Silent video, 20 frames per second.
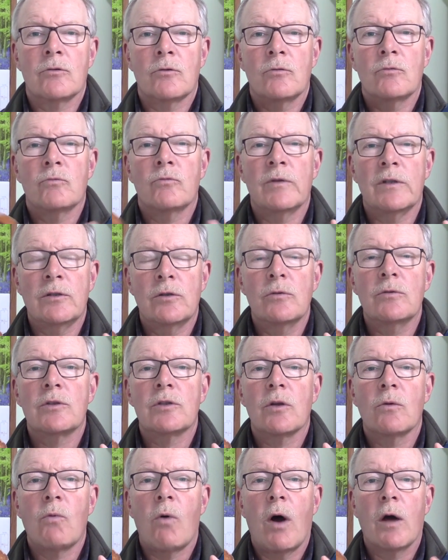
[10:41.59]
reduce
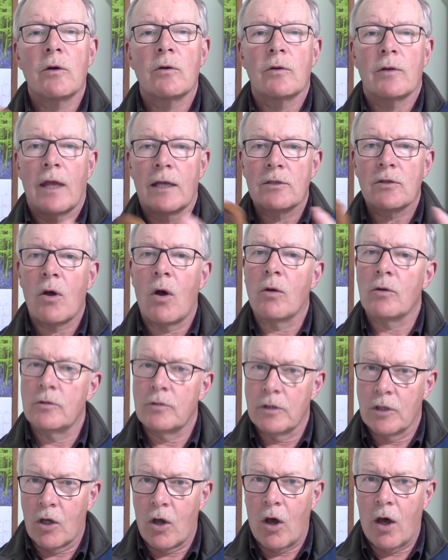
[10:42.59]
the water, that's called a
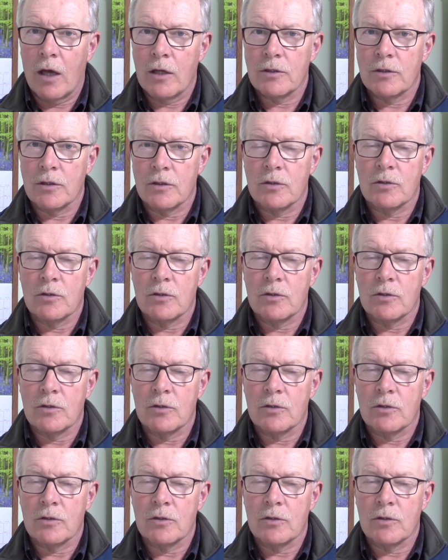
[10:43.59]
decoction.